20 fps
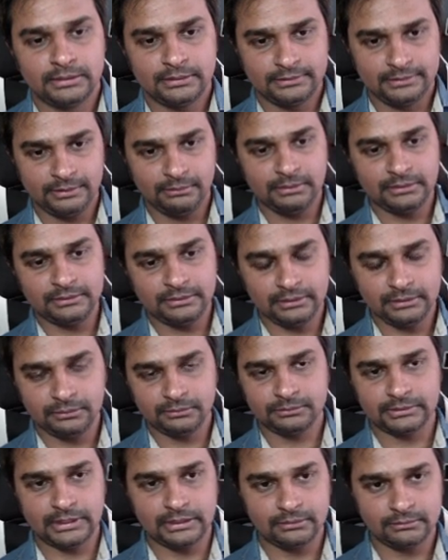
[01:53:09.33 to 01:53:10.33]
the CBC
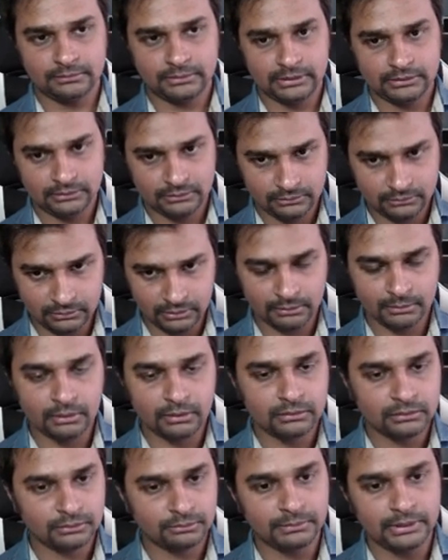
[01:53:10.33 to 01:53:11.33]
News and the good
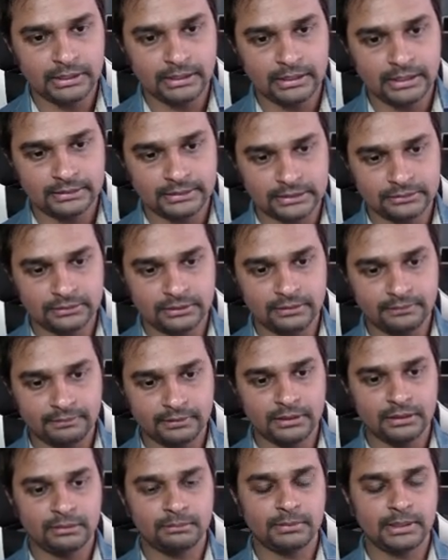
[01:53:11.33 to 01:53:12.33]
amount of media is actually
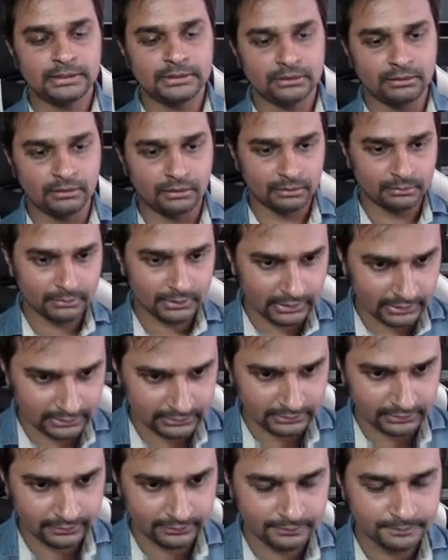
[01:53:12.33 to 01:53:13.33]
funded by the government
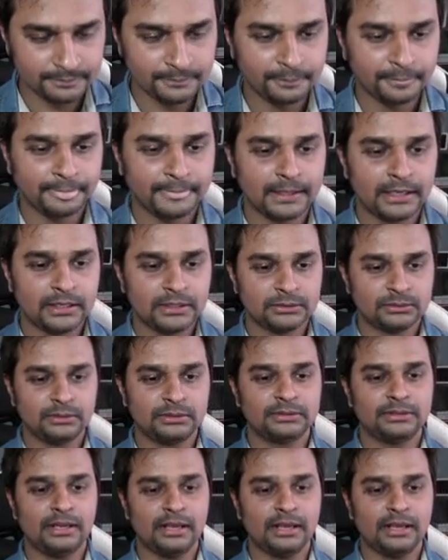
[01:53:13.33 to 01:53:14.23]
itself. So it's